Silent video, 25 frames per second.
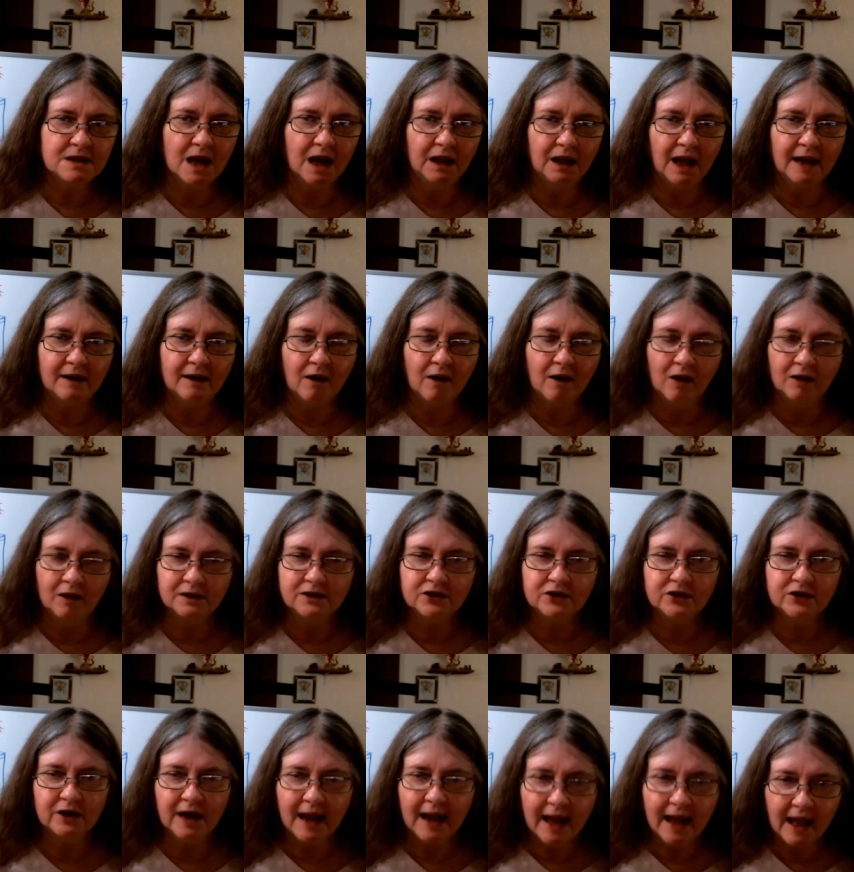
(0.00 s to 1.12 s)
sell an
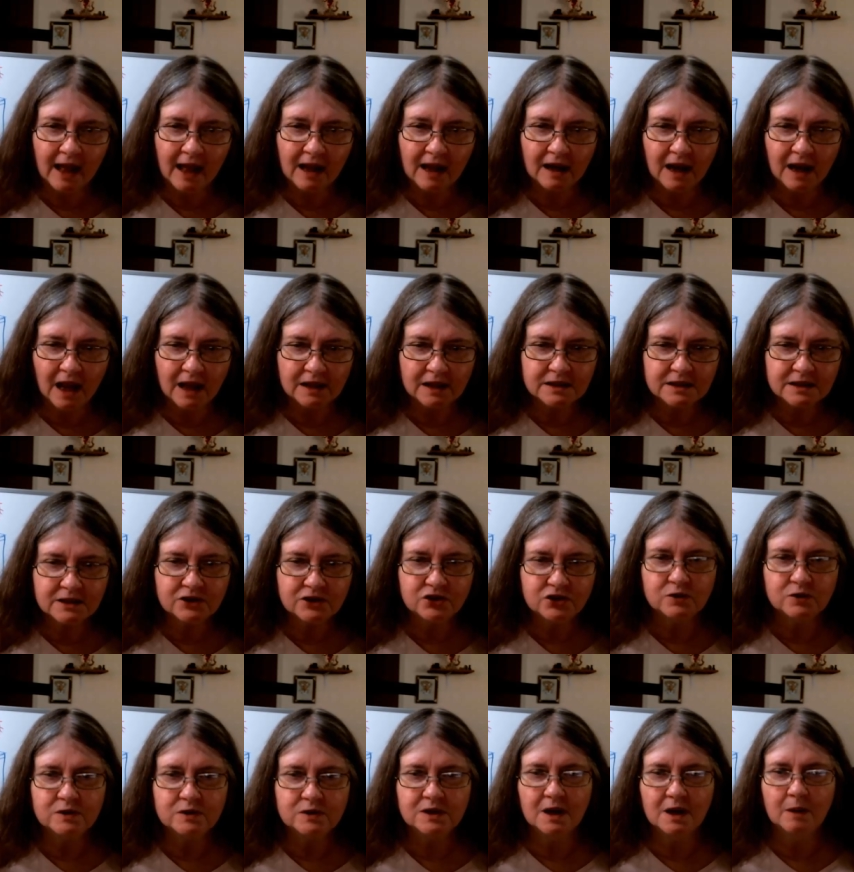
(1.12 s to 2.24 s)
alter and a
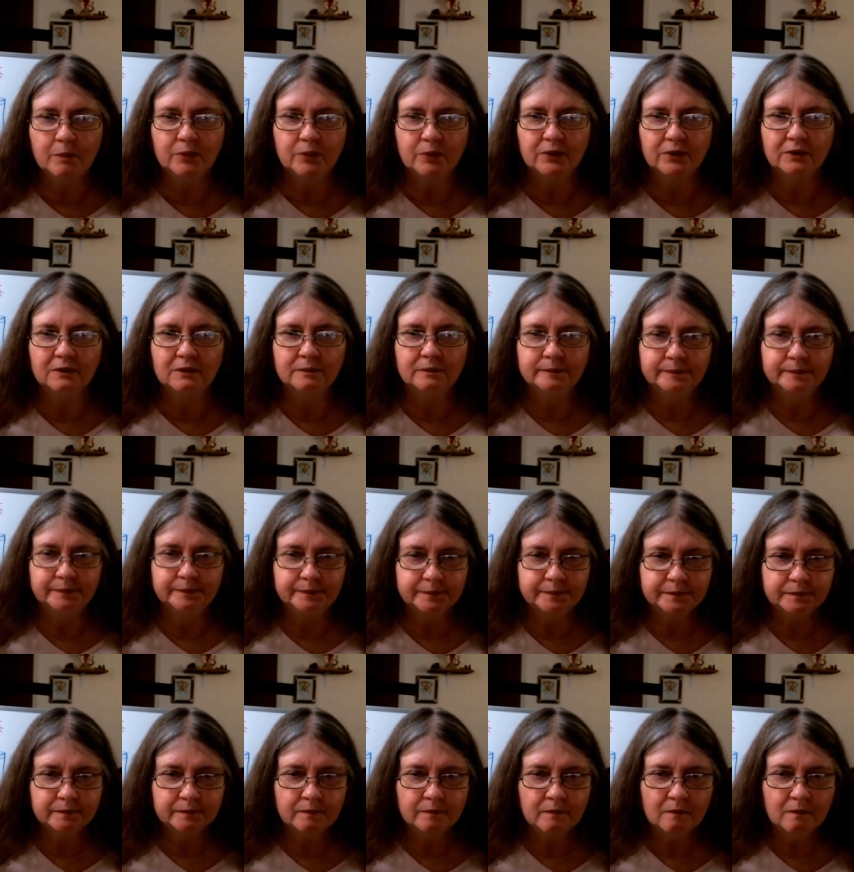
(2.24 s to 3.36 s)
tissue sample
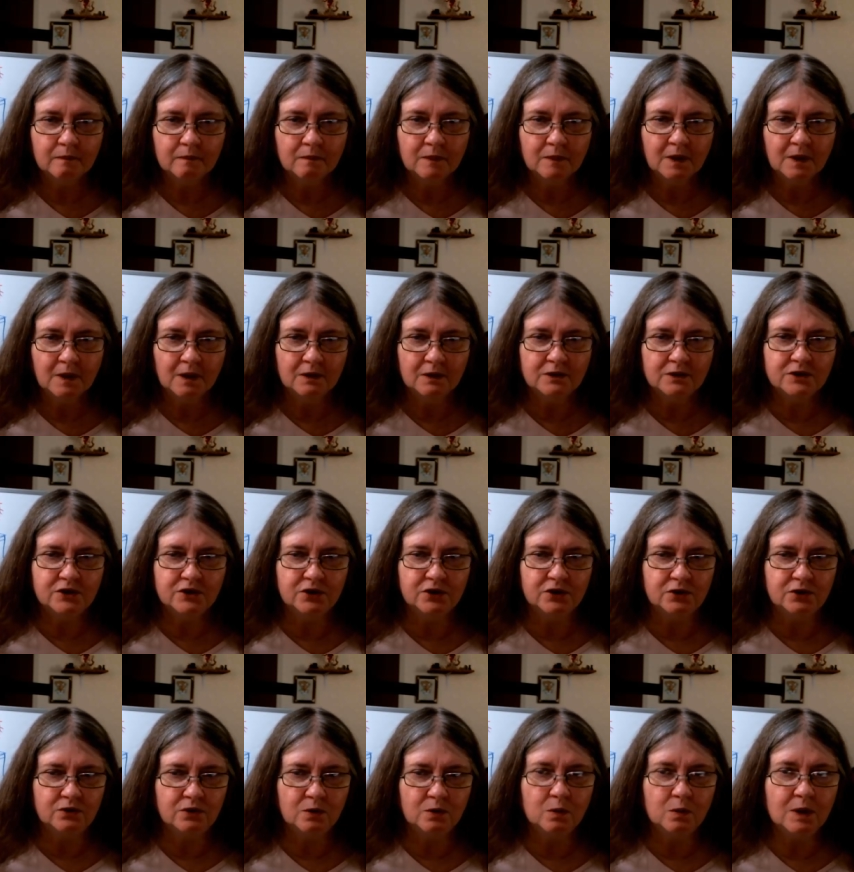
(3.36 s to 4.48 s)

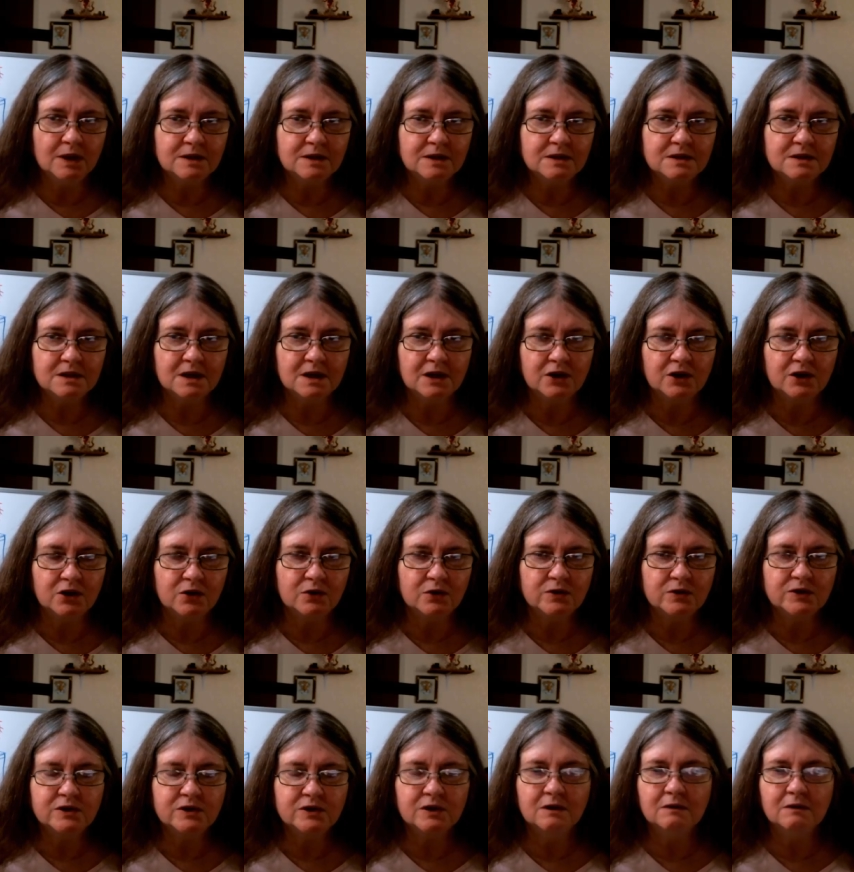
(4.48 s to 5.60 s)
to the ones that
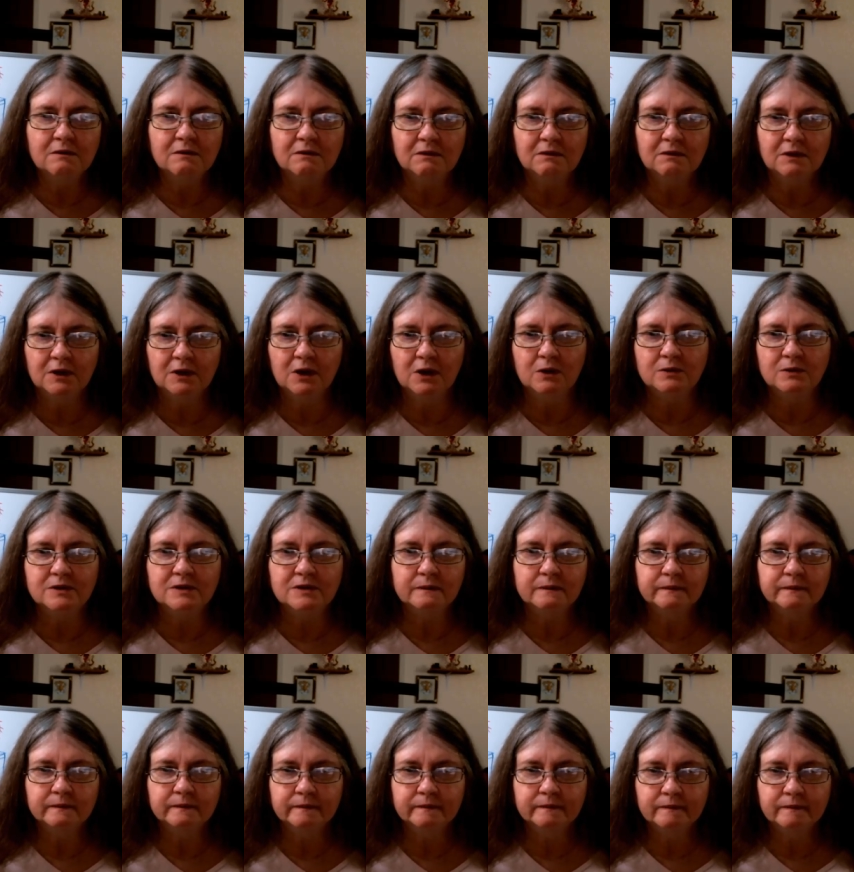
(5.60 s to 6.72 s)
use
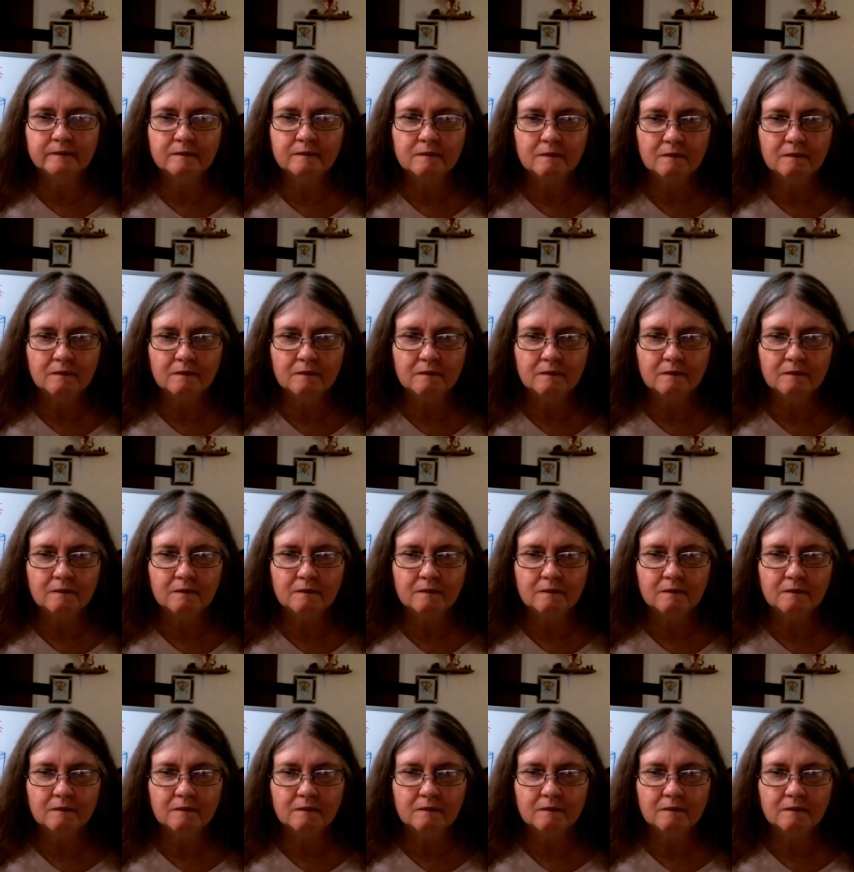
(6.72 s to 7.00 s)
clones.